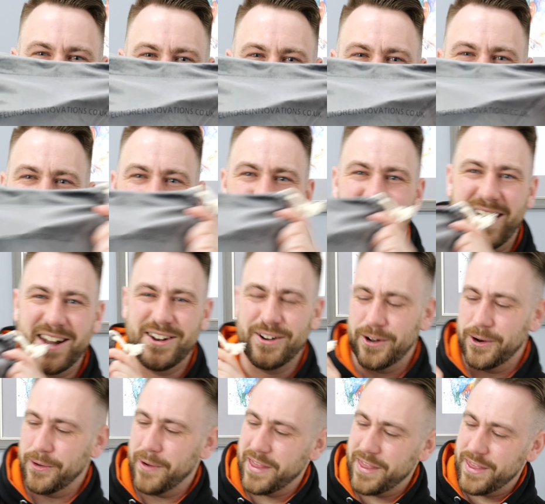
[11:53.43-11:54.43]
Now, I
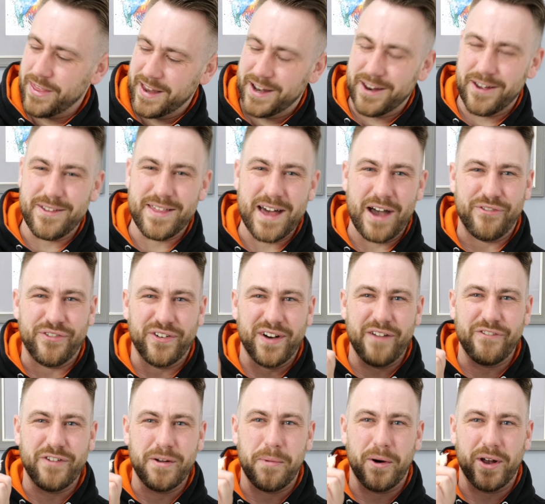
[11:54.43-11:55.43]
don't know whether they do that for
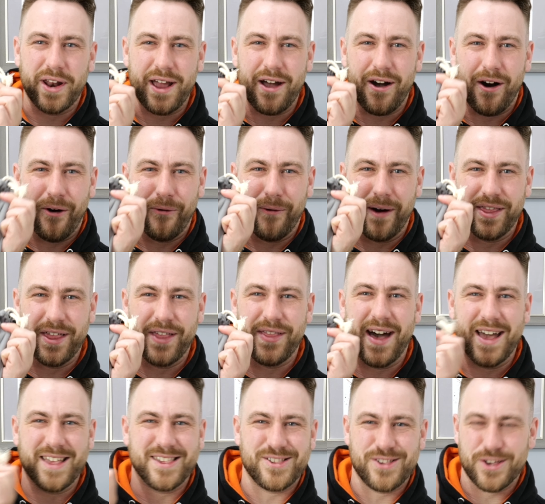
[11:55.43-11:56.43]
everybody or whether
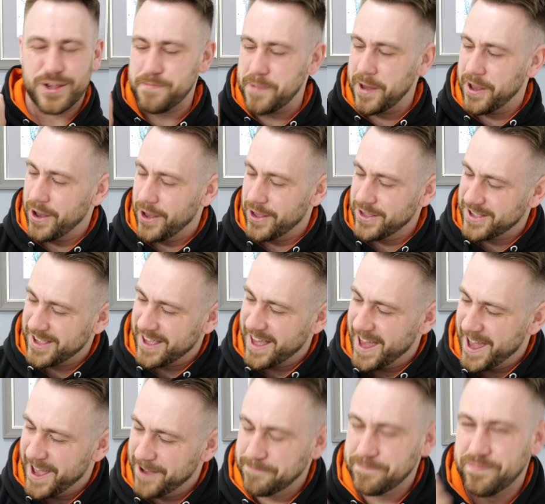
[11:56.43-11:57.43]
that's just because
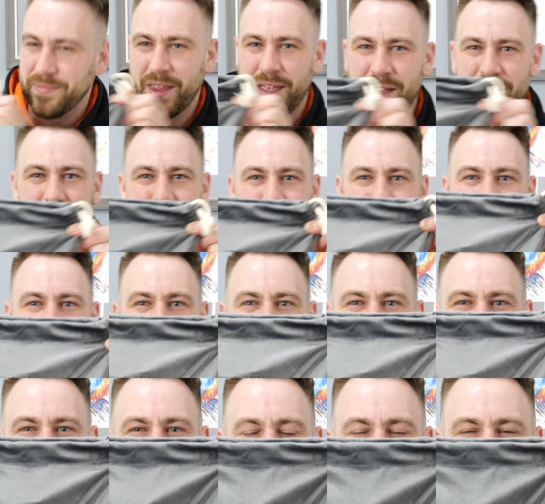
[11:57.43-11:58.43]

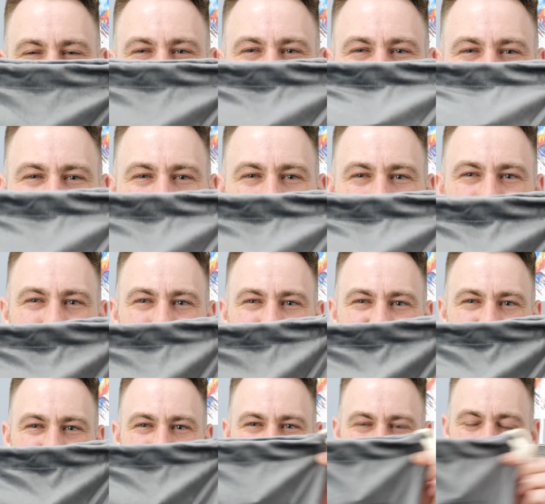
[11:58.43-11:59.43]
I've told them that I'm doing
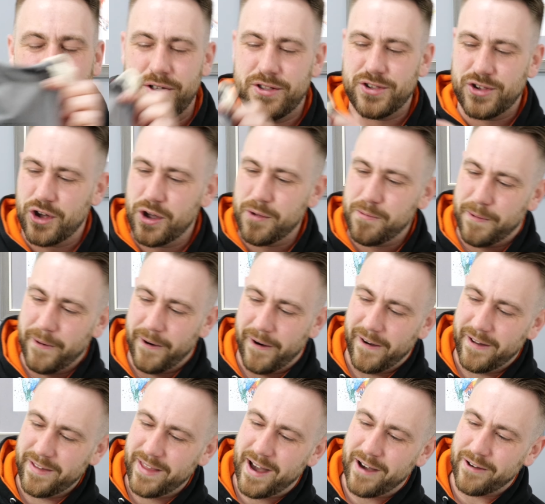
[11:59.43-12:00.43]
it for YouTube,
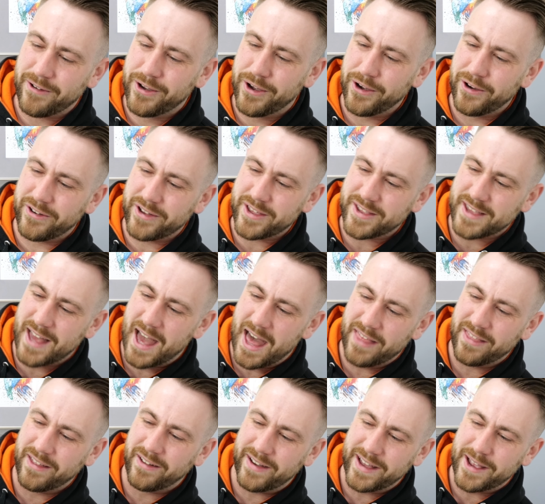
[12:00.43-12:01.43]
but how cool is
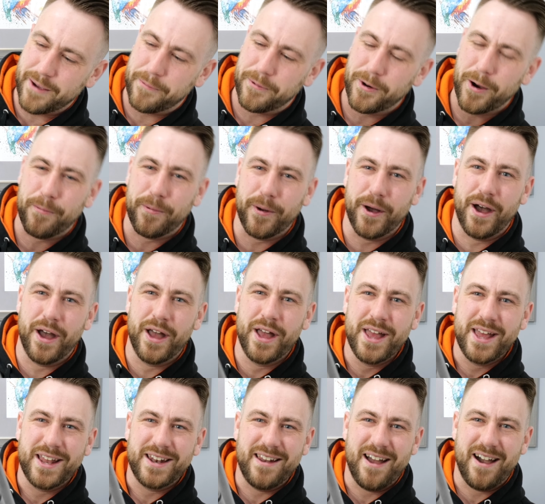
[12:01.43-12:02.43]
that? They're like a proper
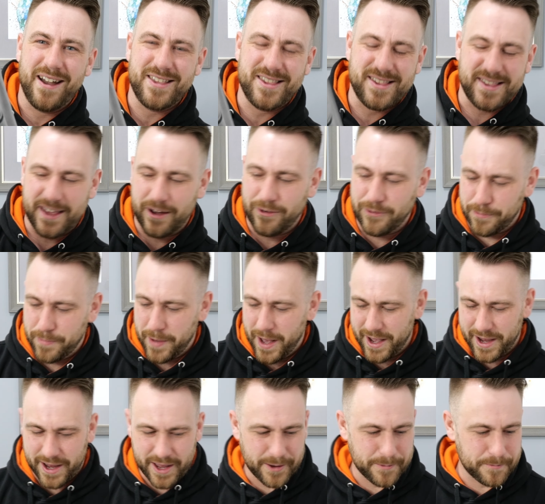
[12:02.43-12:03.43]
nice silk
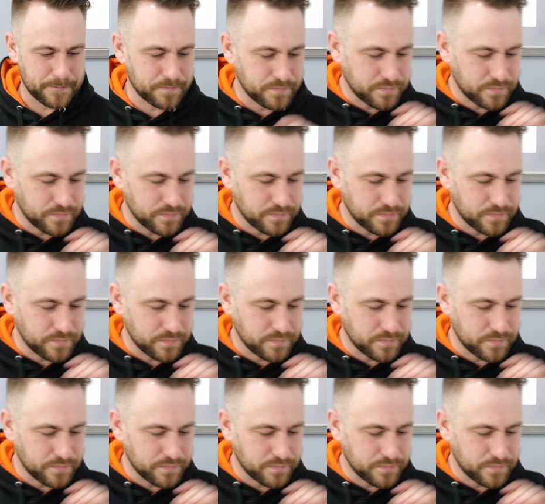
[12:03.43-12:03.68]
bag.